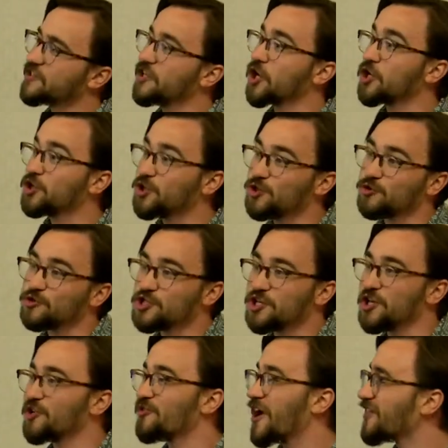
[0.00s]
like a huge
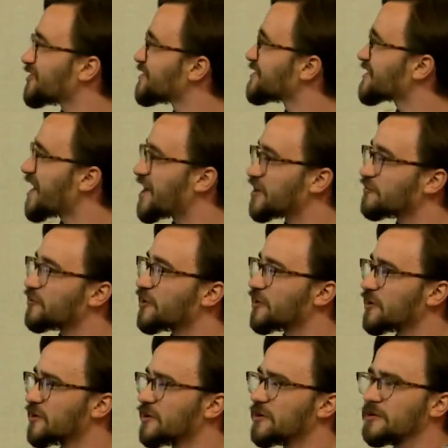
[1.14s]
hit, right? This is kind of a,
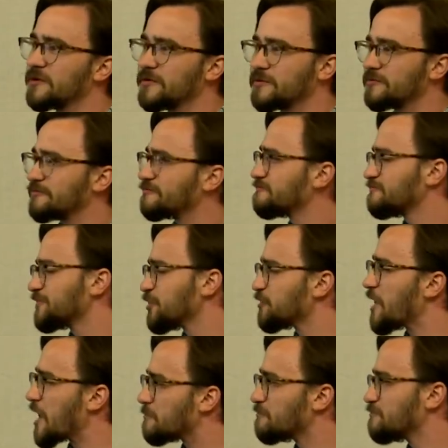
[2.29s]

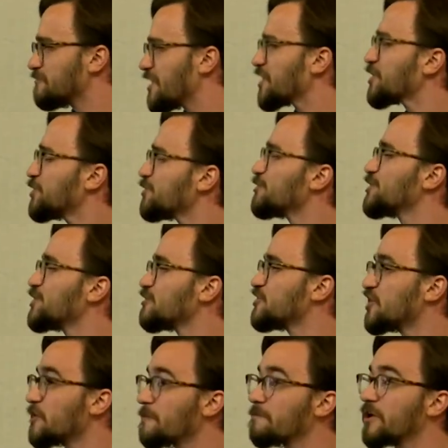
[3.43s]
not a huge
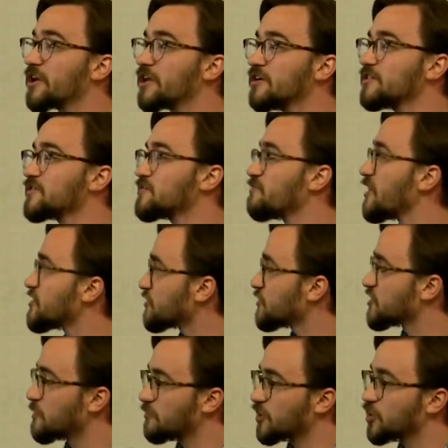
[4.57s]
deal, but it is basically
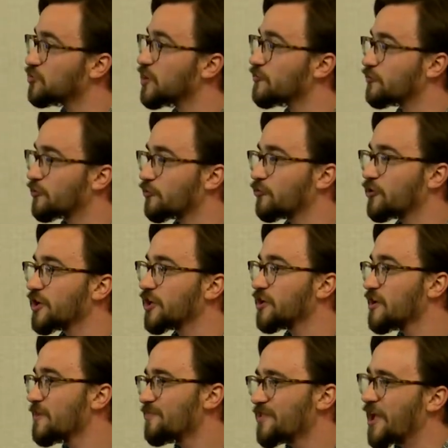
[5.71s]
something you get for free,
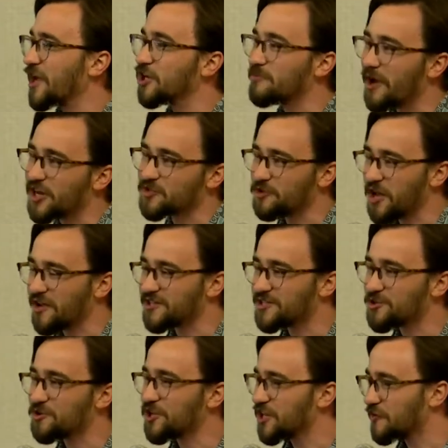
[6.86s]
and you might as well not
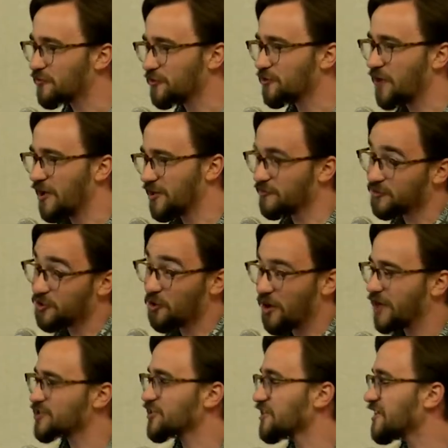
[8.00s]
do it if you don't
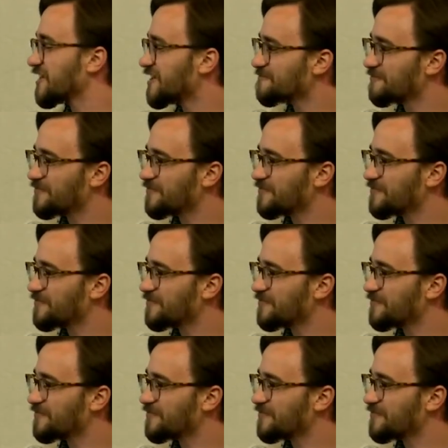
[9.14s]
actually need it.